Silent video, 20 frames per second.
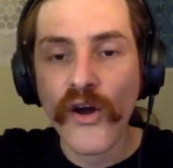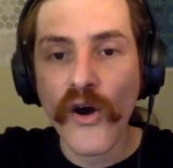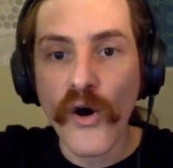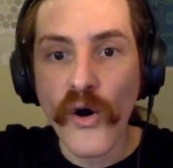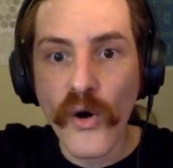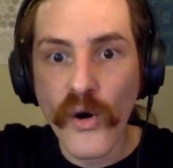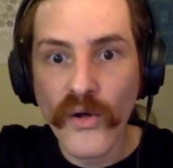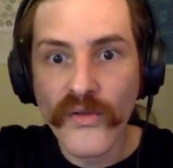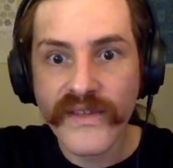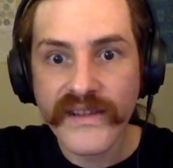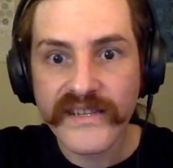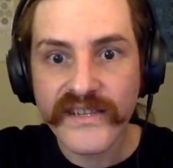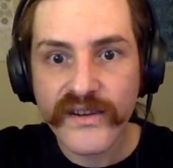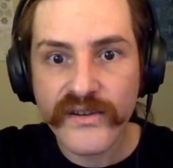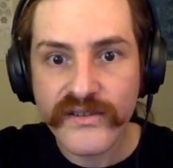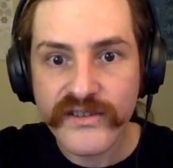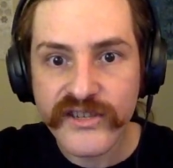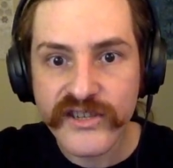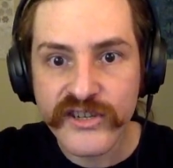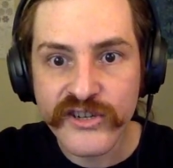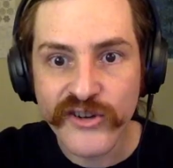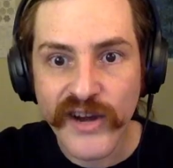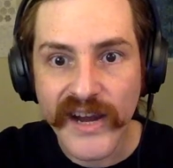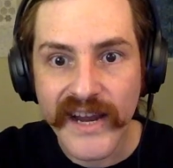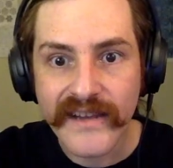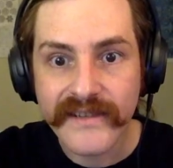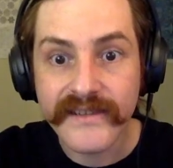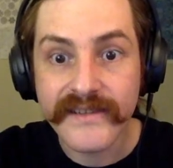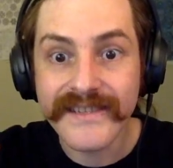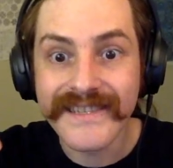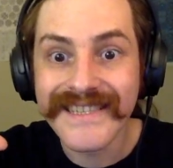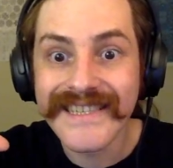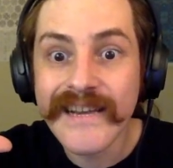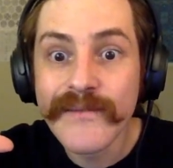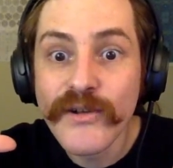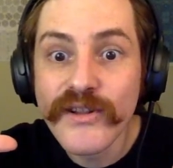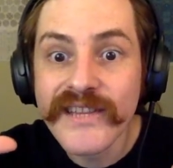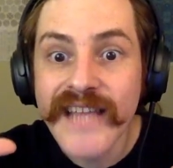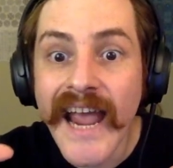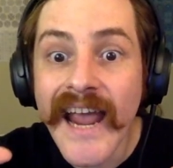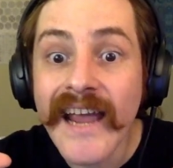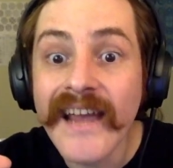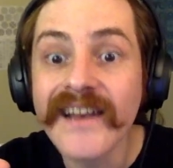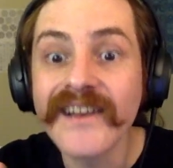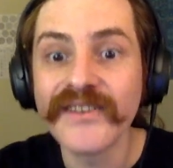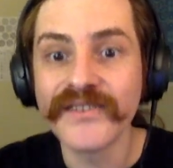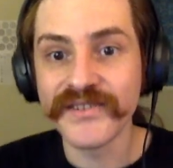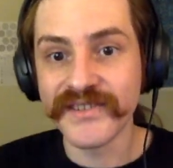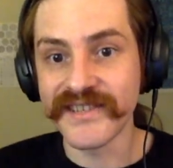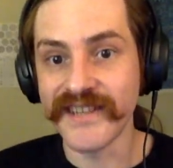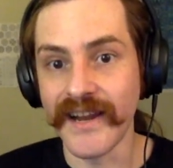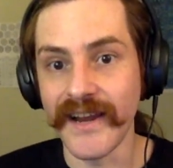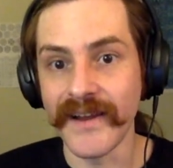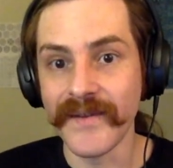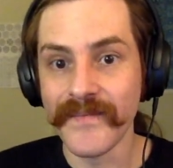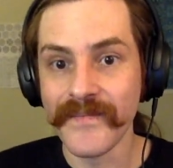all these constraints simultaneously,